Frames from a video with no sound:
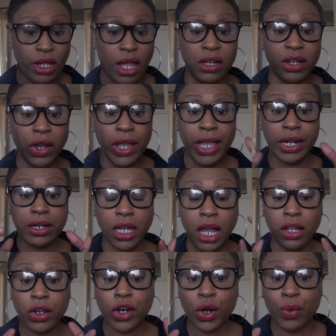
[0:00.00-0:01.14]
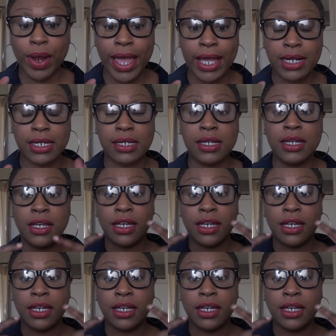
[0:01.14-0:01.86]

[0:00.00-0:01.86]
I'll go ahead and color correct.